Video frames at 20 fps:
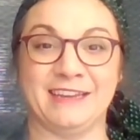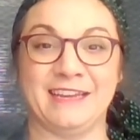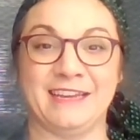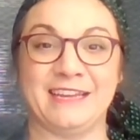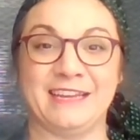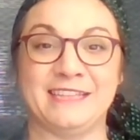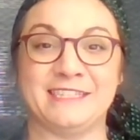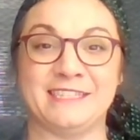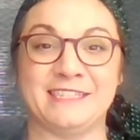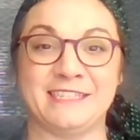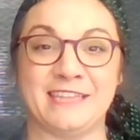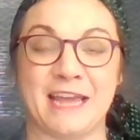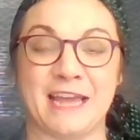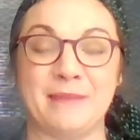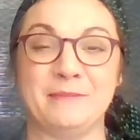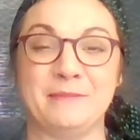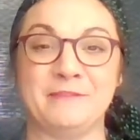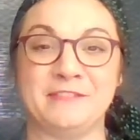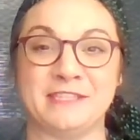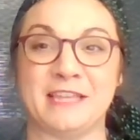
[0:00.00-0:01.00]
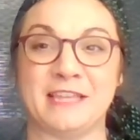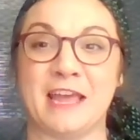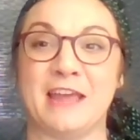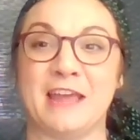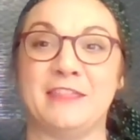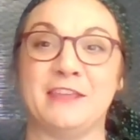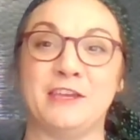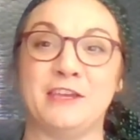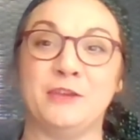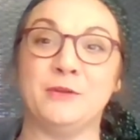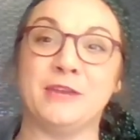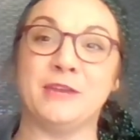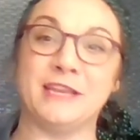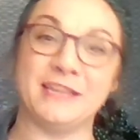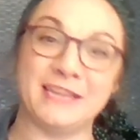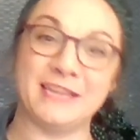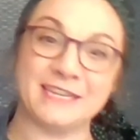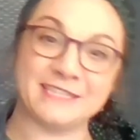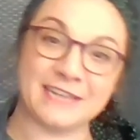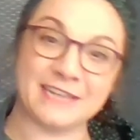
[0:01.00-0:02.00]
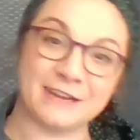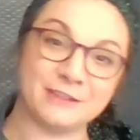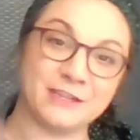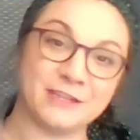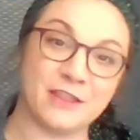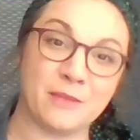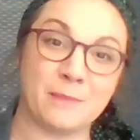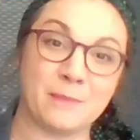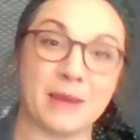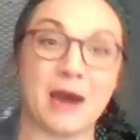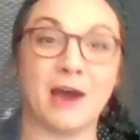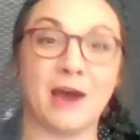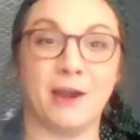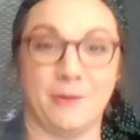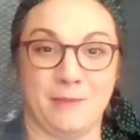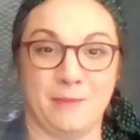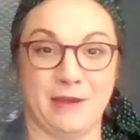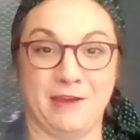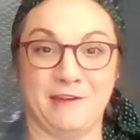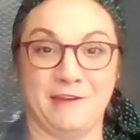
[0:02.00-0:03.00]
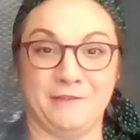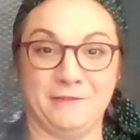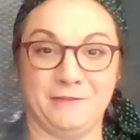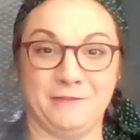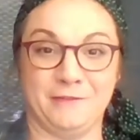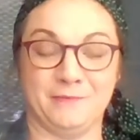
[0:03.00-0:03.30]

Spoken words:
is the type of slide that you can get down to the bottom of.